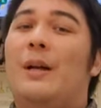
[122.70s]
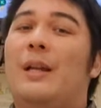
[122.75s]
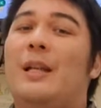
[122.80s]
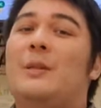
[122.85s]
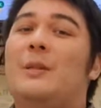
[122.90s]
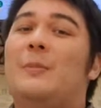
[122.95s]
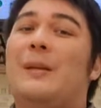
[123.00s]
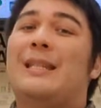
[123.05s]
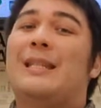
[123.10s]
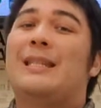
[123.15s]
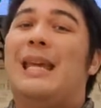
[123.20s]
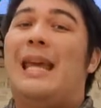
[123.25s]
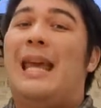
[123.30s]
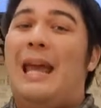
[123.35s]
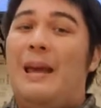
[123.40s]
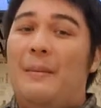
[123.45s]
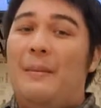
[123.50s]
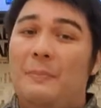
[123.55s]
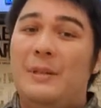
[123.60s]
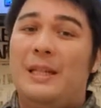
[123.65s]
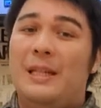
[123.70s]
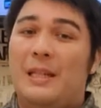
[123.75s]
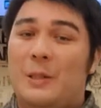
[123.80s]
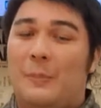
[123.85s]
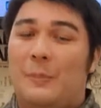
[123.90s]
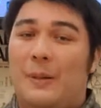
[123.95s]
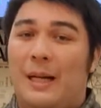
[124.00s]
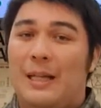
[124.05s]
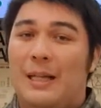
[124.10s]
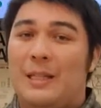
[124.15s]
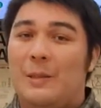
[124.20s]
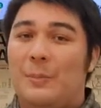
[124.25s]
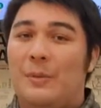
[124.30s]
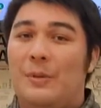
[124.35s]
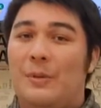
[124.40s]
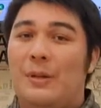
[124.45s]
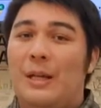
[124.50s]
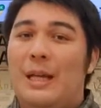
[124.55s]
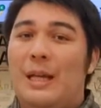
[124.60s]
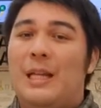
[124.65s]
I want it to be as empty as
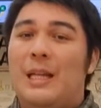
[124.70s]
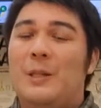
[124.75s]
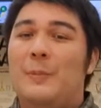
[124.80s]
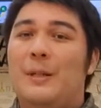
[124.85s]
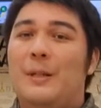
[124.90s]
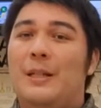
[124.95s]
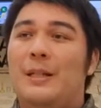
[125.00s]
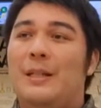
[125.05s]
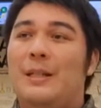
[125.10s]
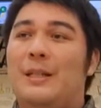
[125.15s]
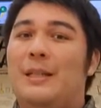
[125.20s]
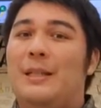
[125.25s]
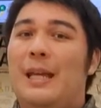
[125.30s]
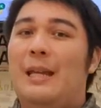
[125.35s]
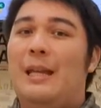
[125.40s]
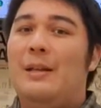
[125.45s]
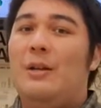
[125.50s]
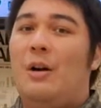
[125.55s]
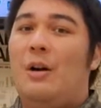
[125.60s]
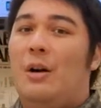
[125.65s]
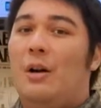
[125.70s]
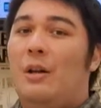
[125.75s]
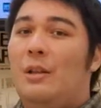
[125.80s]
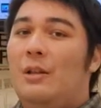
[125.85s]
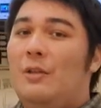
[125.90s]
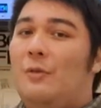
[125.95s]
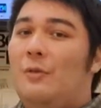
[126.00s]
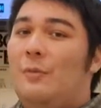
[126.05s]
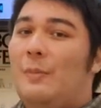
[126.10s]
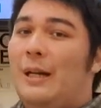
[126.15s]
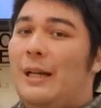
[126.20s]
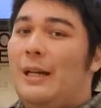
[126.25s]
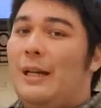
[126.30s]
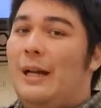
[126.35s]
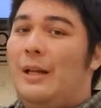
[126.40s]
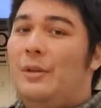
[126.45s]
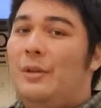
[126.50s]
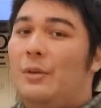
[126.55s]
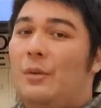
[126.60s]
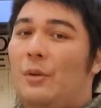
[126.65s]
possible is because then all of my
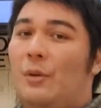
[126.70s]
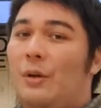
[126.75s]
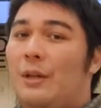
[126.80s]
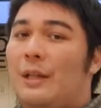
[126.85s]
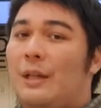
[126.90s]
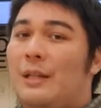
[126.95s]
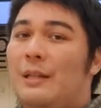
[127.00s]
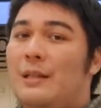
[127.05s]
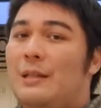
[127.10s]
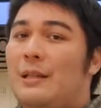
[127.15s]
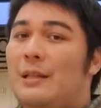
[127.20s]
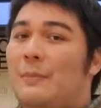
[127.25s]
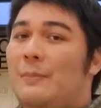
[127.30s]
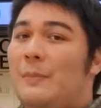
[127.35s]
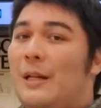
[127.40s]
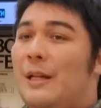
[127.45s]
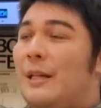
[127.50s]
other organs, like